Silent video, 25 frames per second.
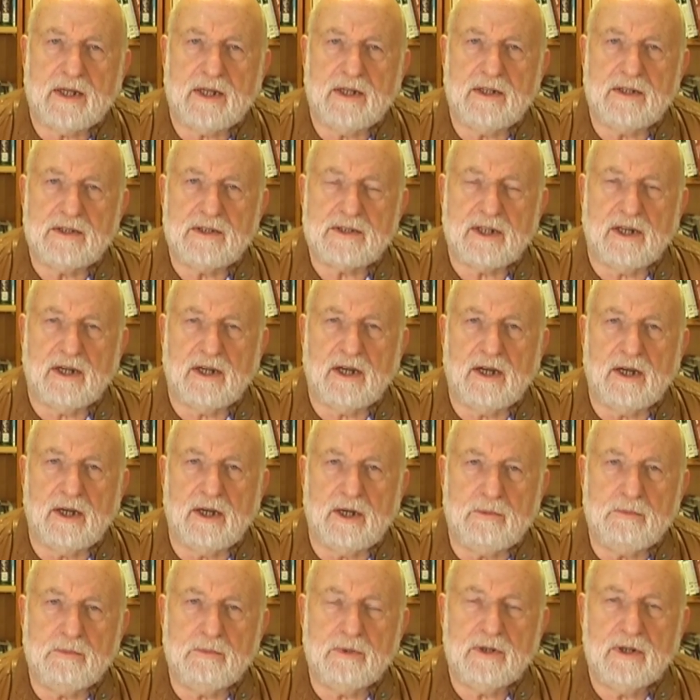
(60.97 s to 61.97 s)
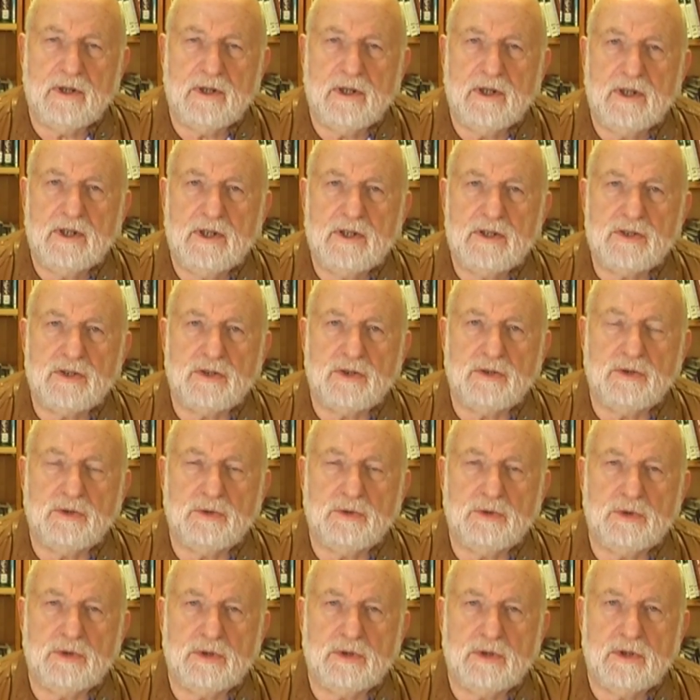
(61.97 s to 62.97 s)
in time
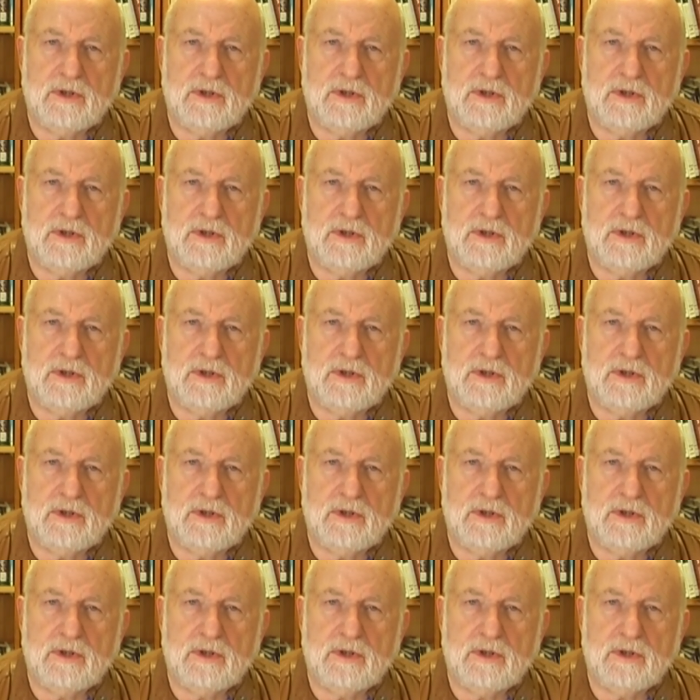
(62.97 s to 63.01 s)
to